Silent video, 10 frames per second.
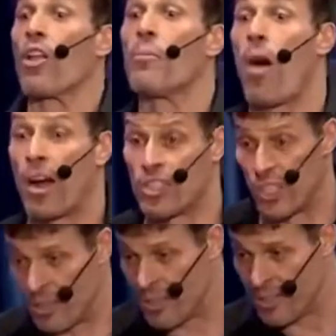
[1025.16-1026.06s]
called a
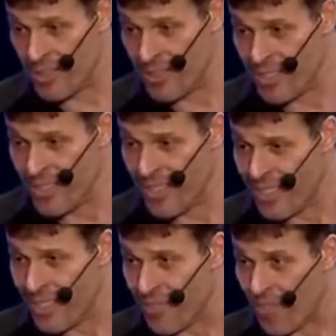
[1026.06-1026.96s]
margin.
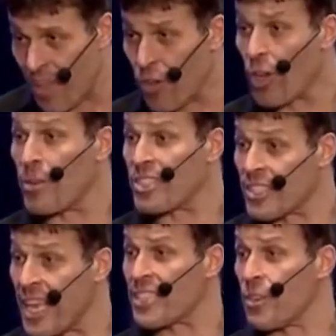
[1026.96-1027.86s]
If you're gonna be
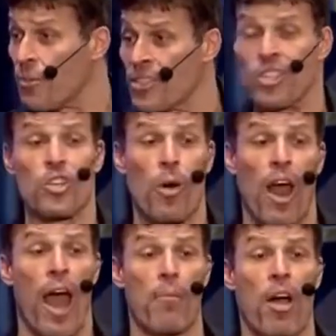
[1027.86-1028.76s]
successful in business, you
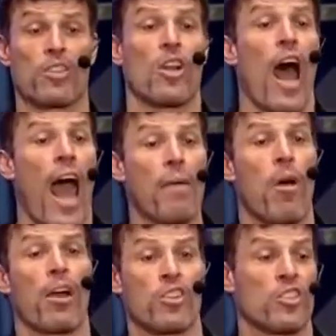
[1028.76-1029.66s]
want a high margin.
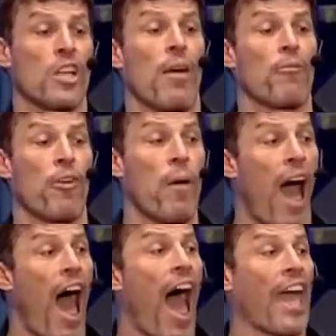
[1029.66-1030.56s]
High margins come
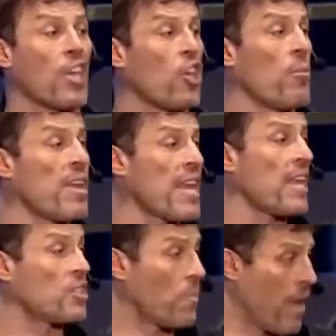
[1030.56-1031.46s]
from high human
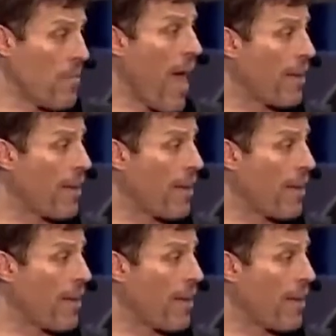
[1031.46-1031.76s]
needs being